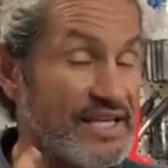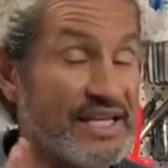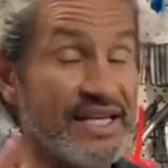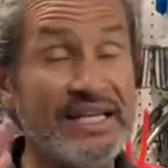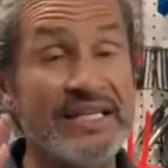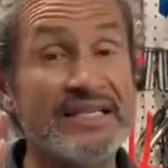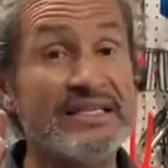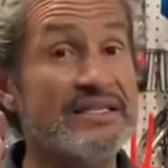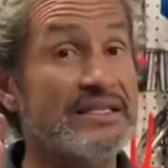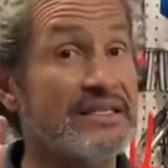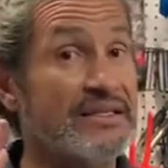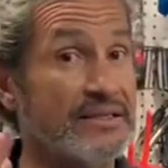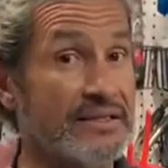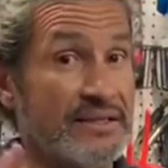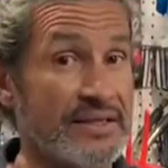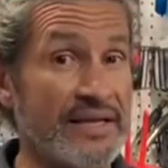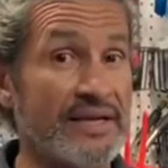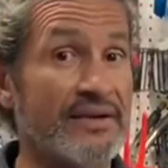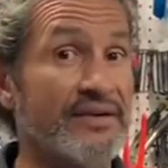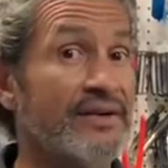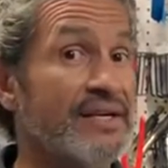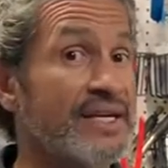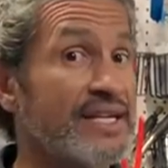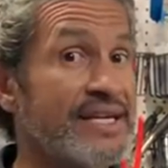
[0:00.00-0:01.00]
it is
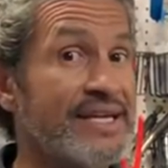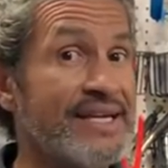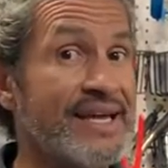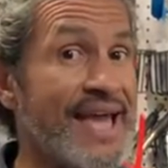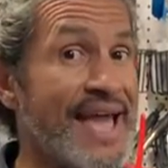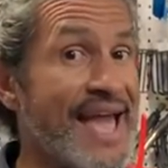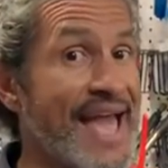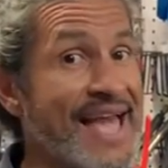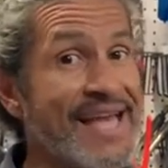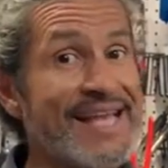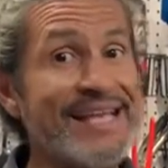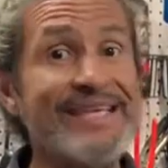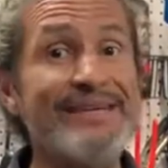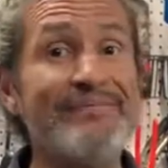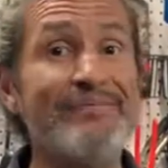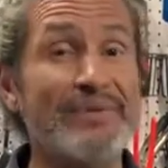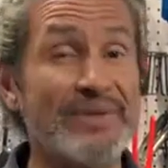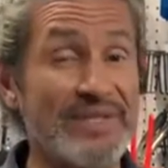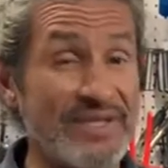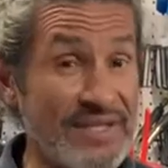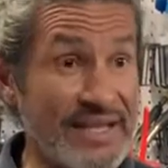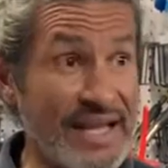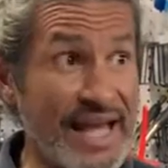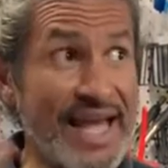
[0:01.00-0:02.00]
literally
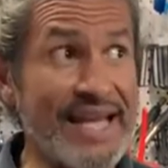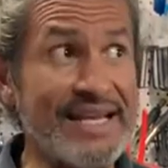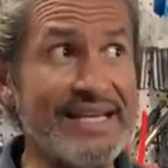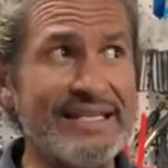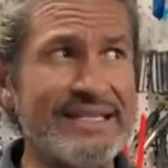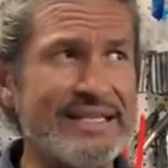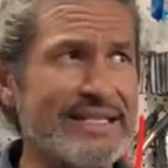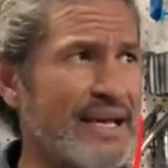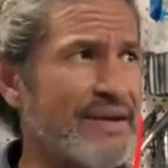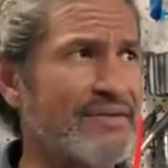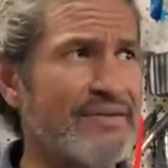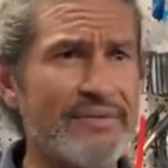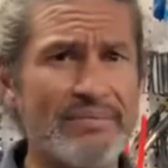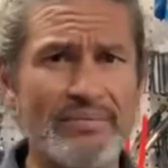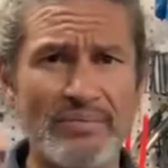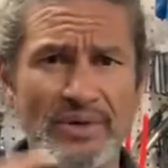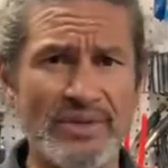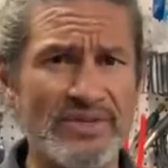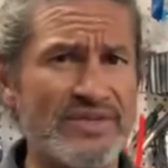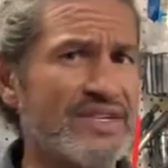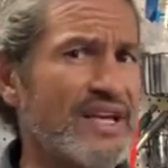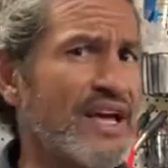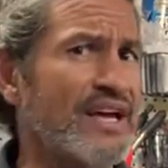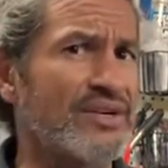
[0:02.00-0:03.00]

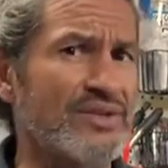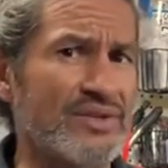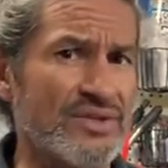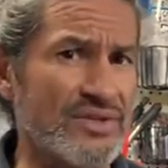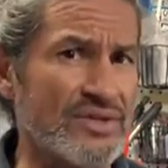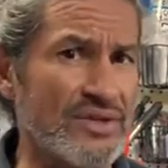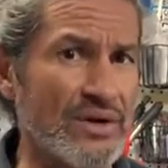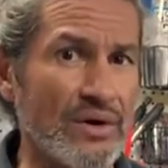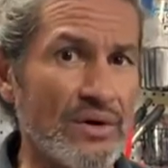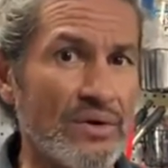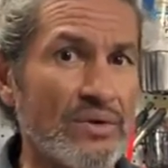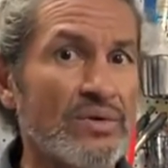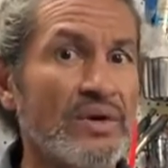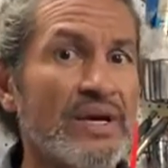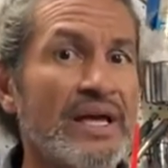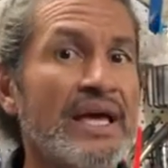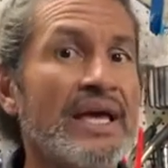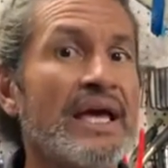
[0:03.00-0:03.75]
87% or so,